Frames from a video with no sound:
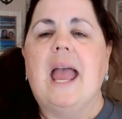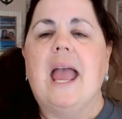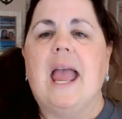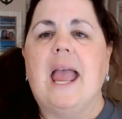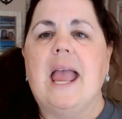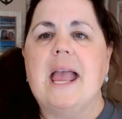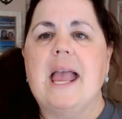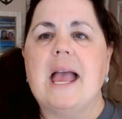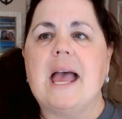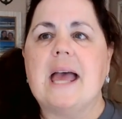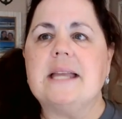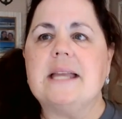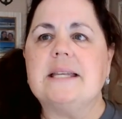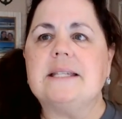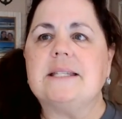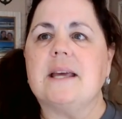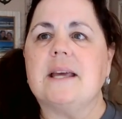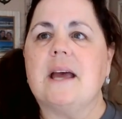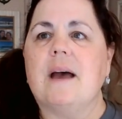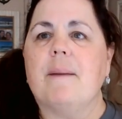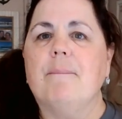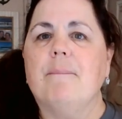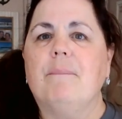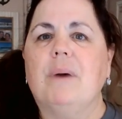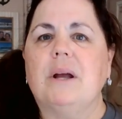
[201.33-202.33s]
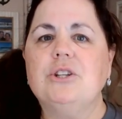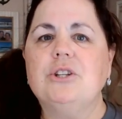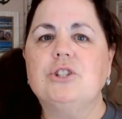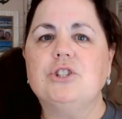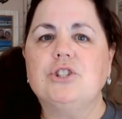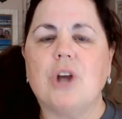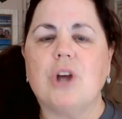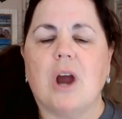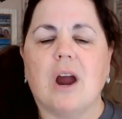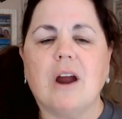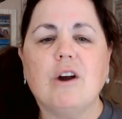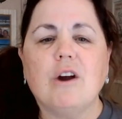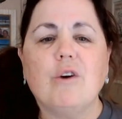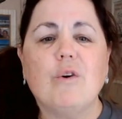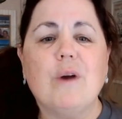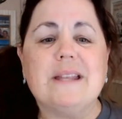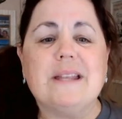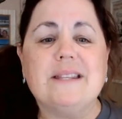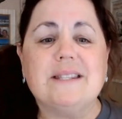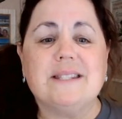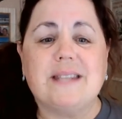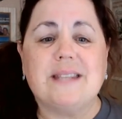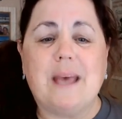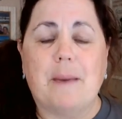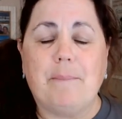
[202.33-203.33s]
and Mounjaro
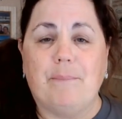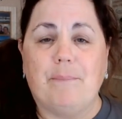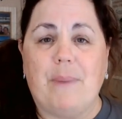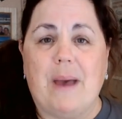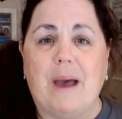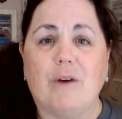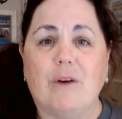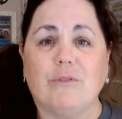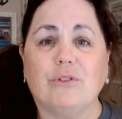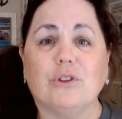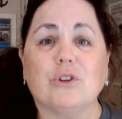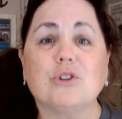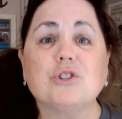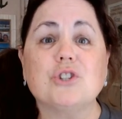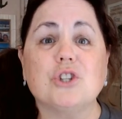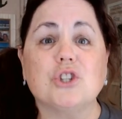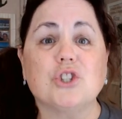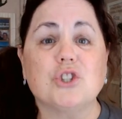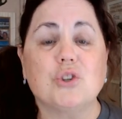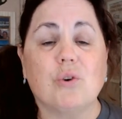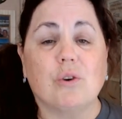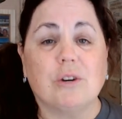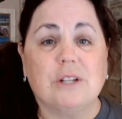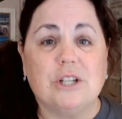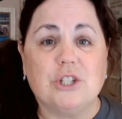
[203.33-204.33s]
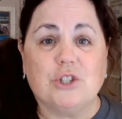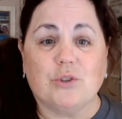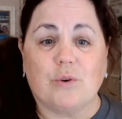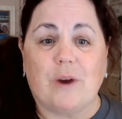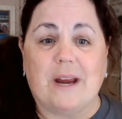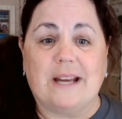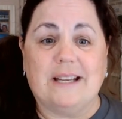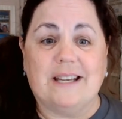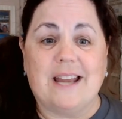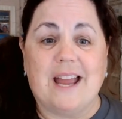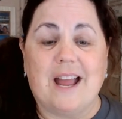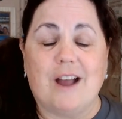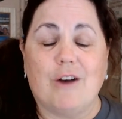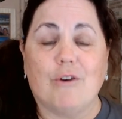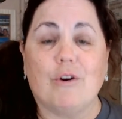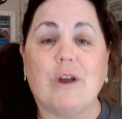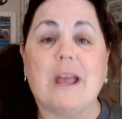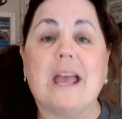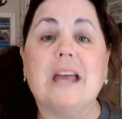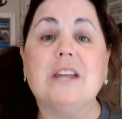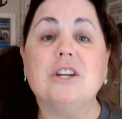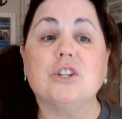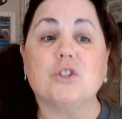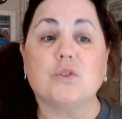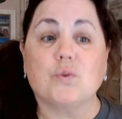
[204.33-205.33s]
and Zepbound, there's a shortage right now,
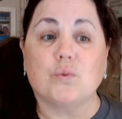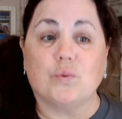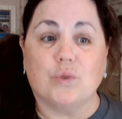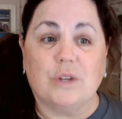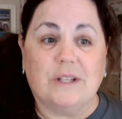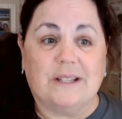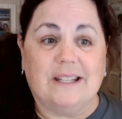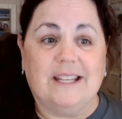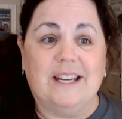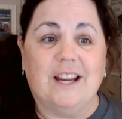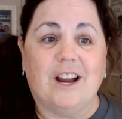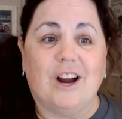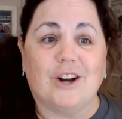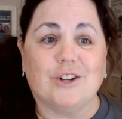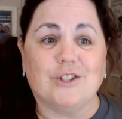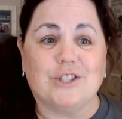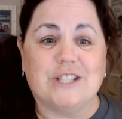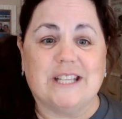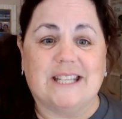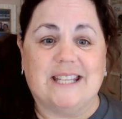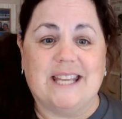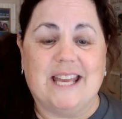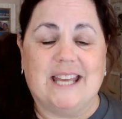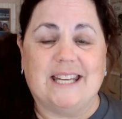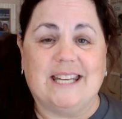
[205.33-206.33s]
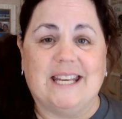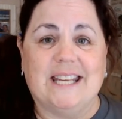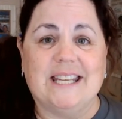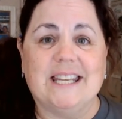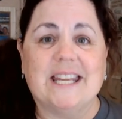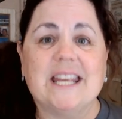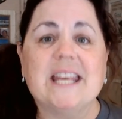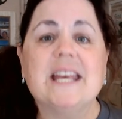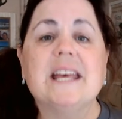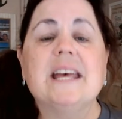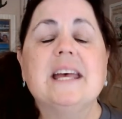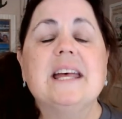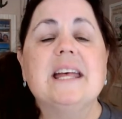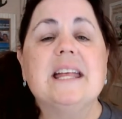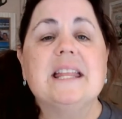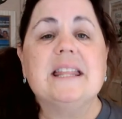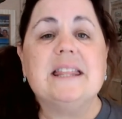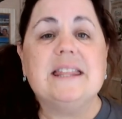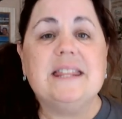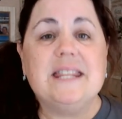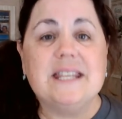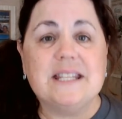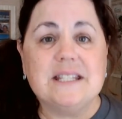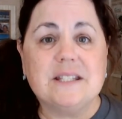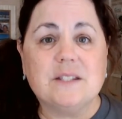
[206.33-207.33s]
and it's really hard to get it.
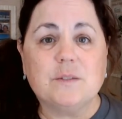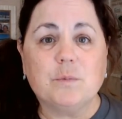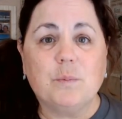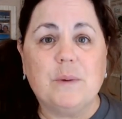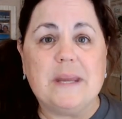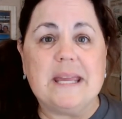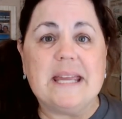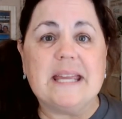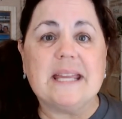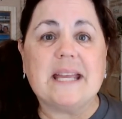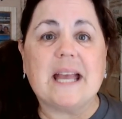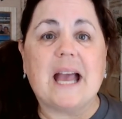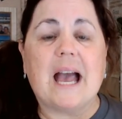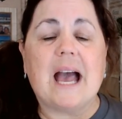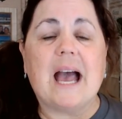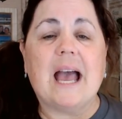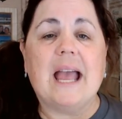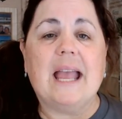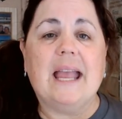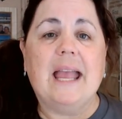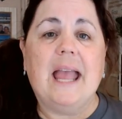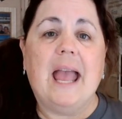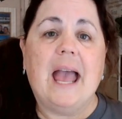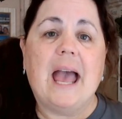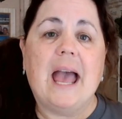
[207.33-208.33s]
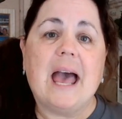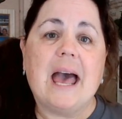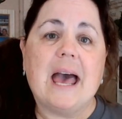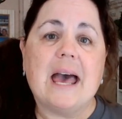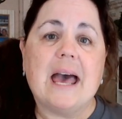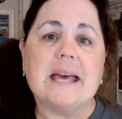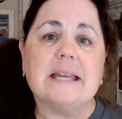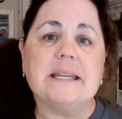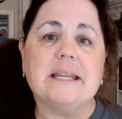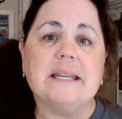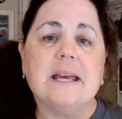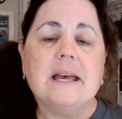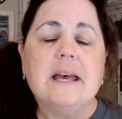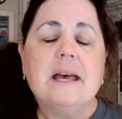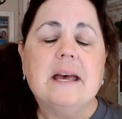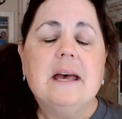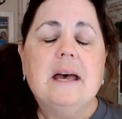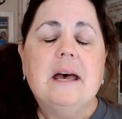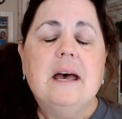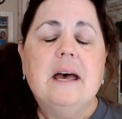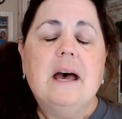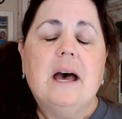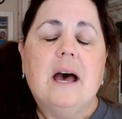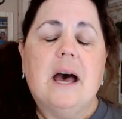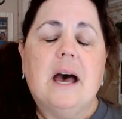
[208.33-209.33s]
This week, I had
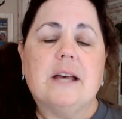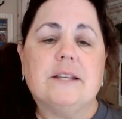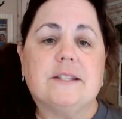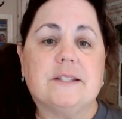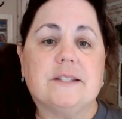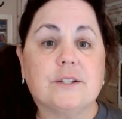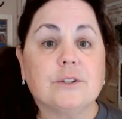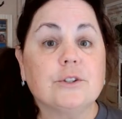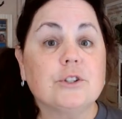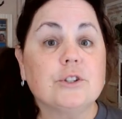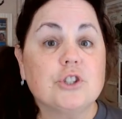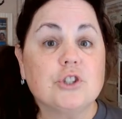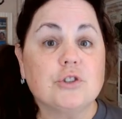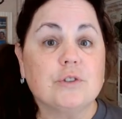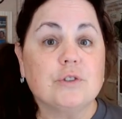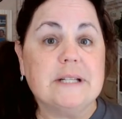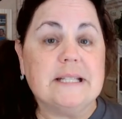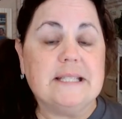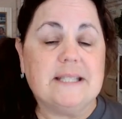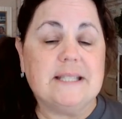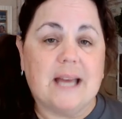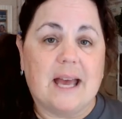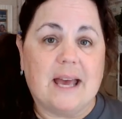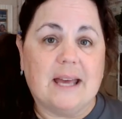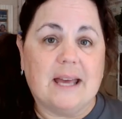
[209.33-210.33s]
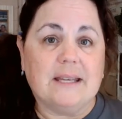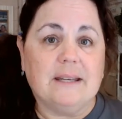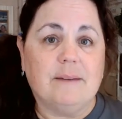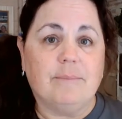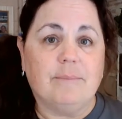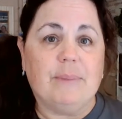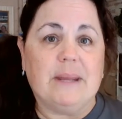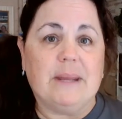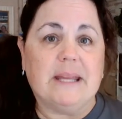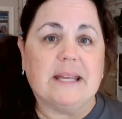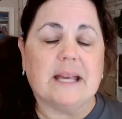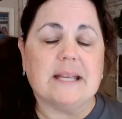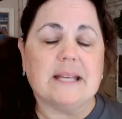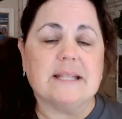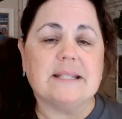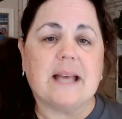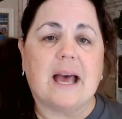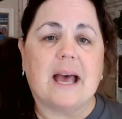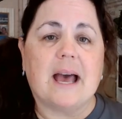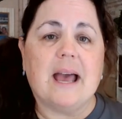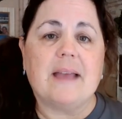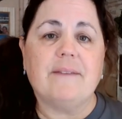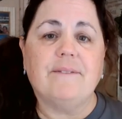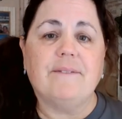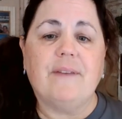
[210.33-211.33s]
a surgery done because
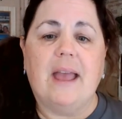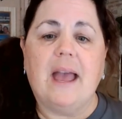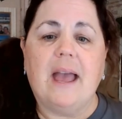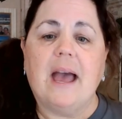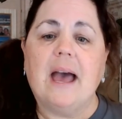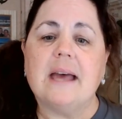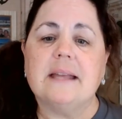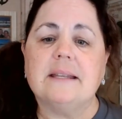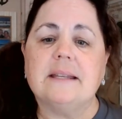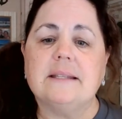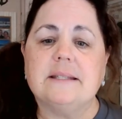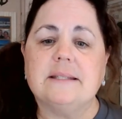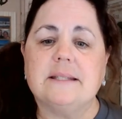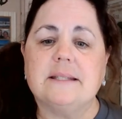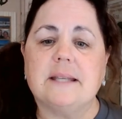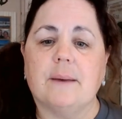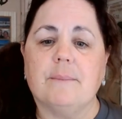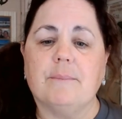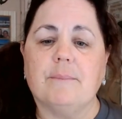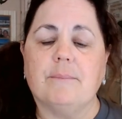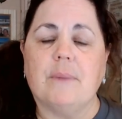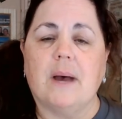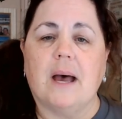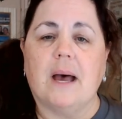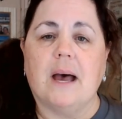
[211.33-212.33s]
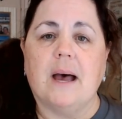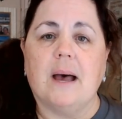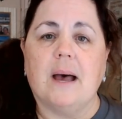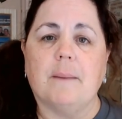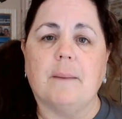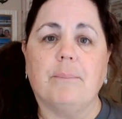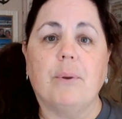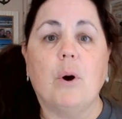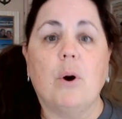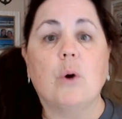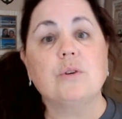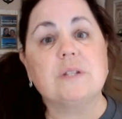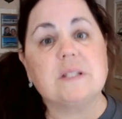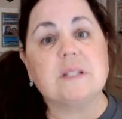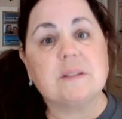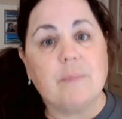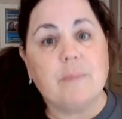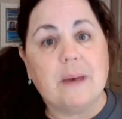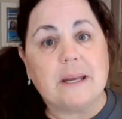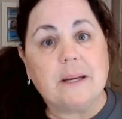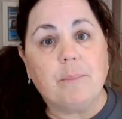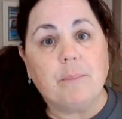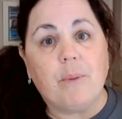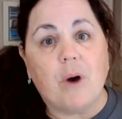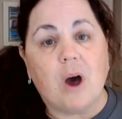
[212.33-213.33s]
I've had some
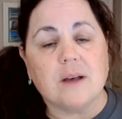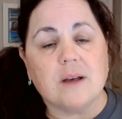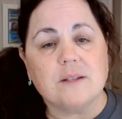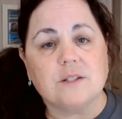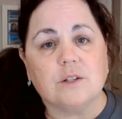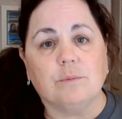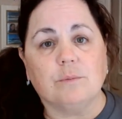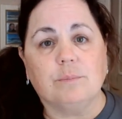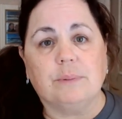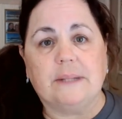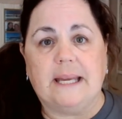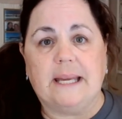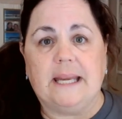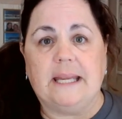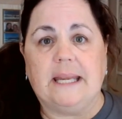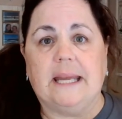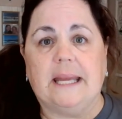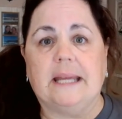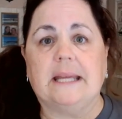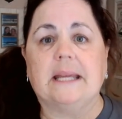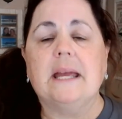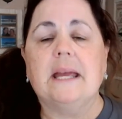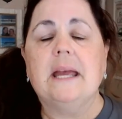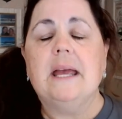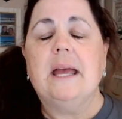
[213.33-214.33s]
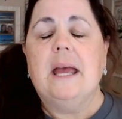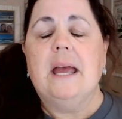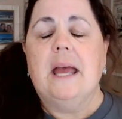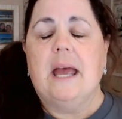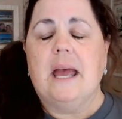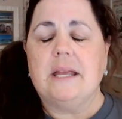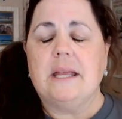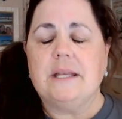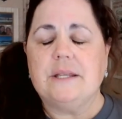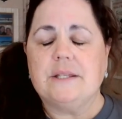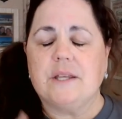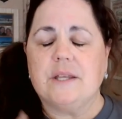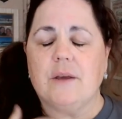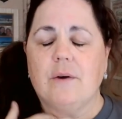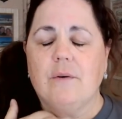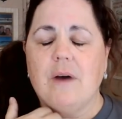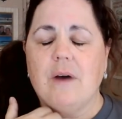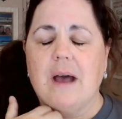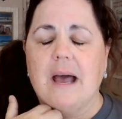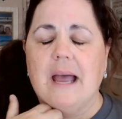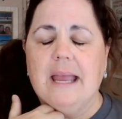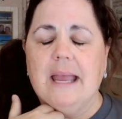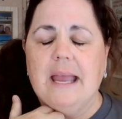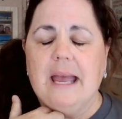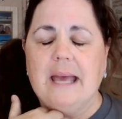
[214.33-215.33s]
postmenopausal bleeding, and so
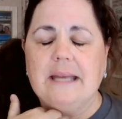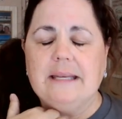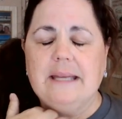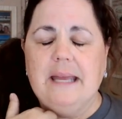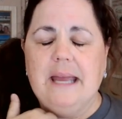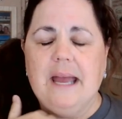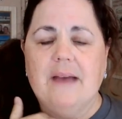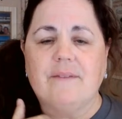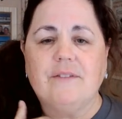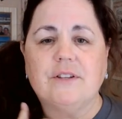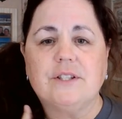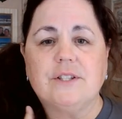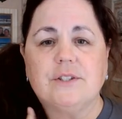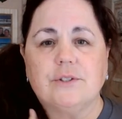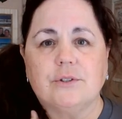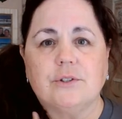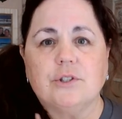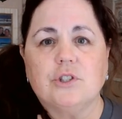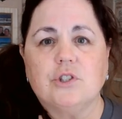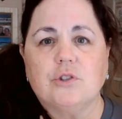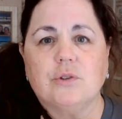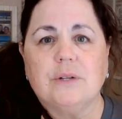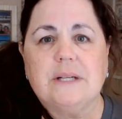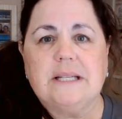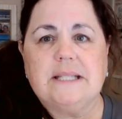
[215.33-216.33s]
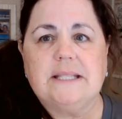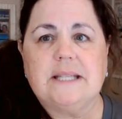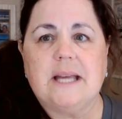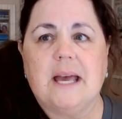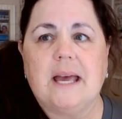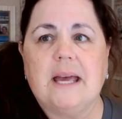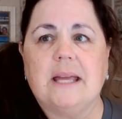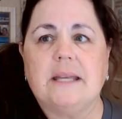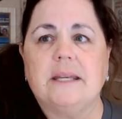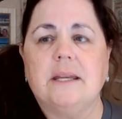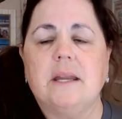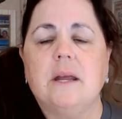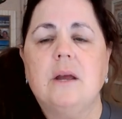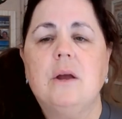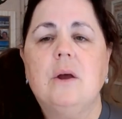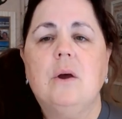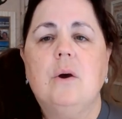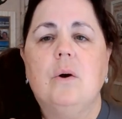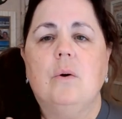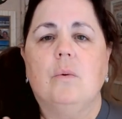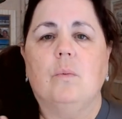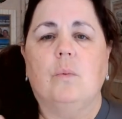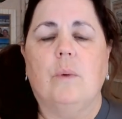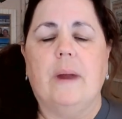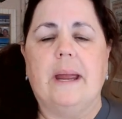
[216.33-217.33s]
I had to have a surgery done
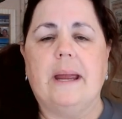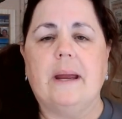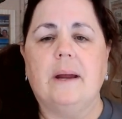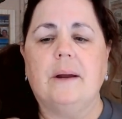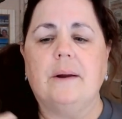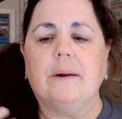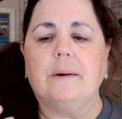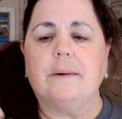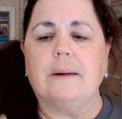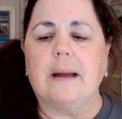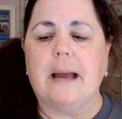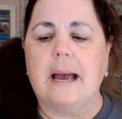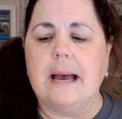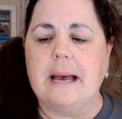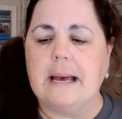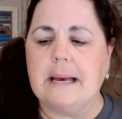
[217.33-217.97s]
where